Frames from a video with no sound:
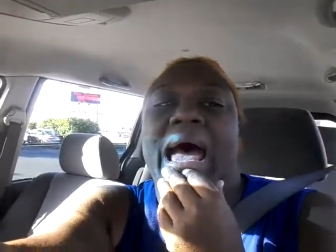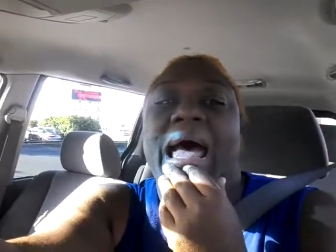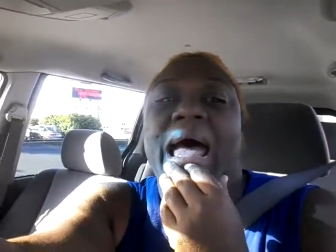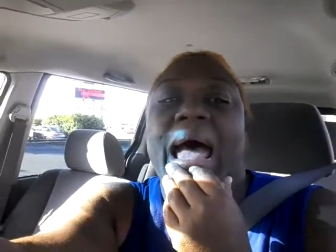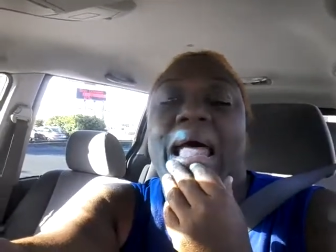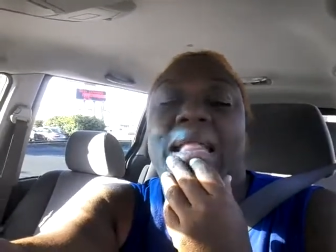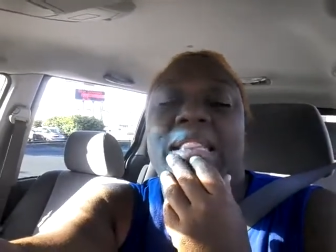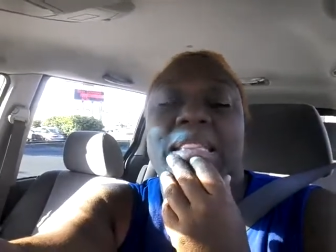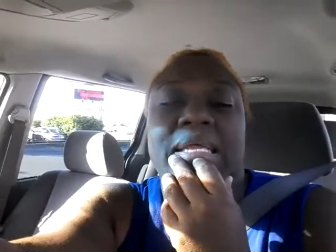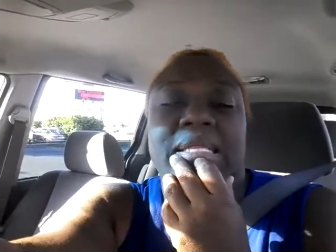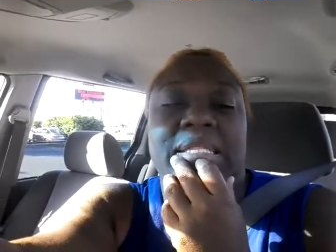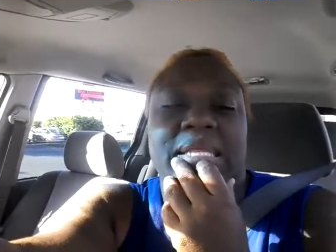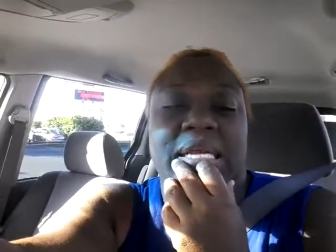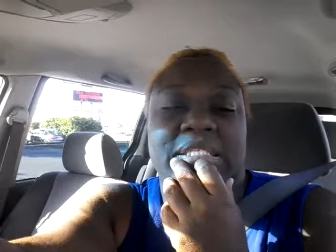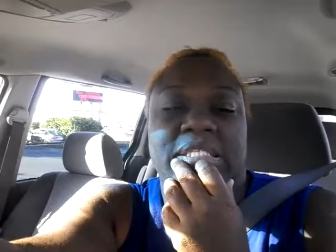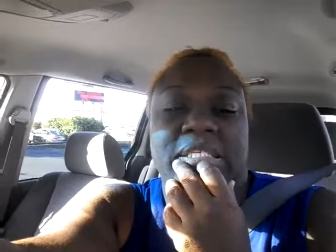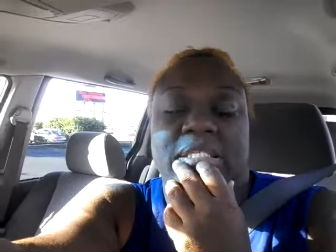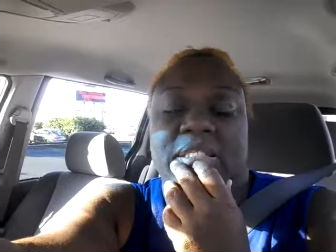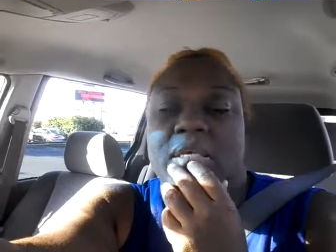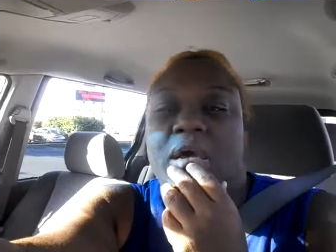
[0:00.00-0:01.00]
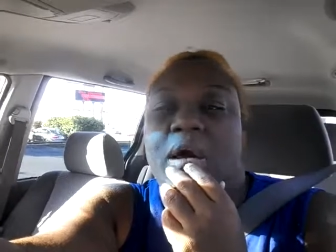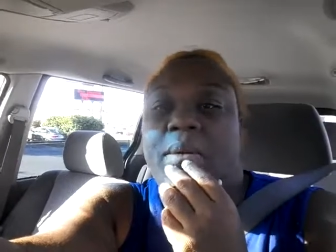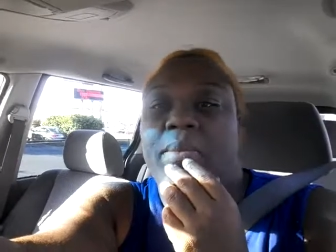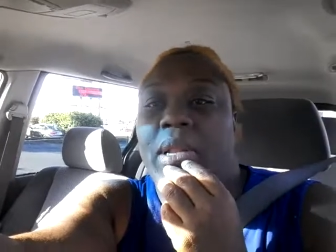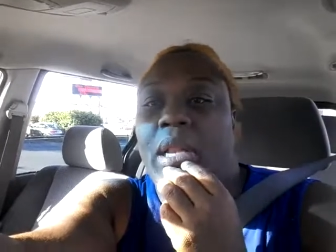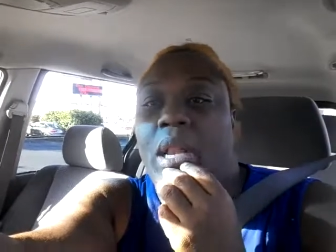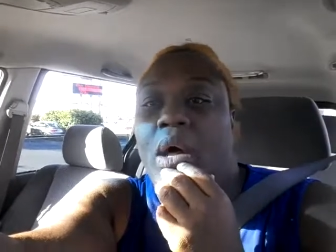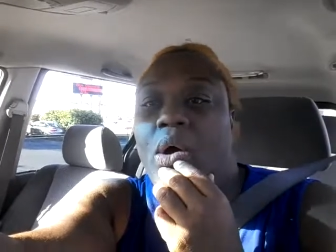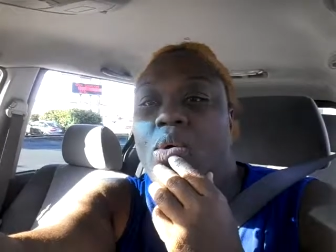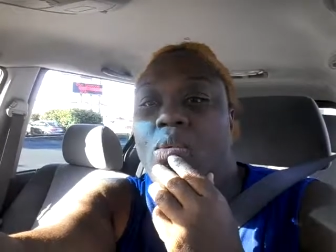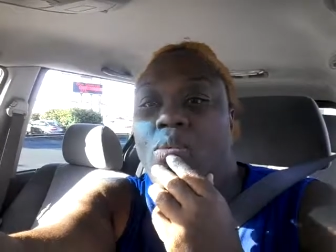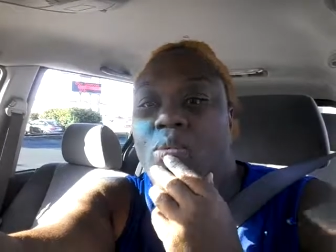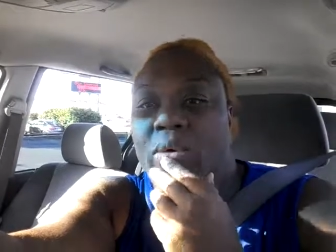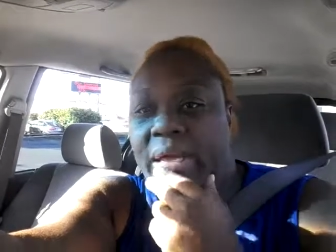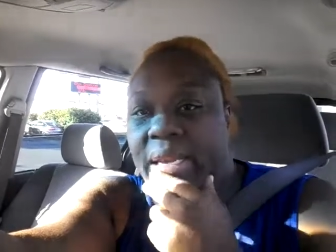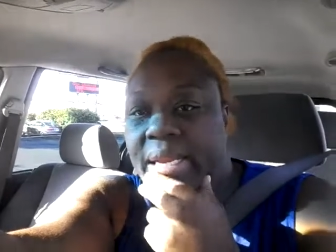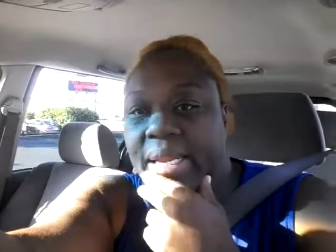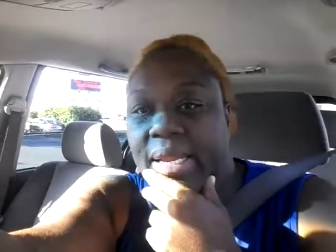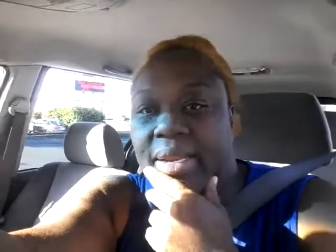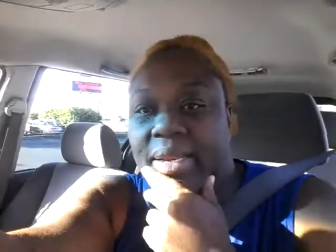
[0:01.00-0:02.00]
I, think that just come along with
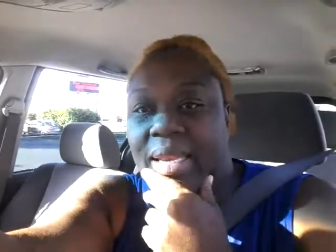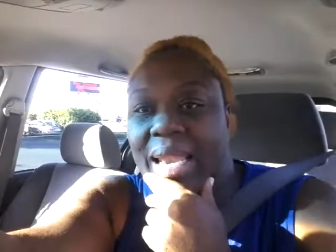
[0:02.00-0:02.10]
it.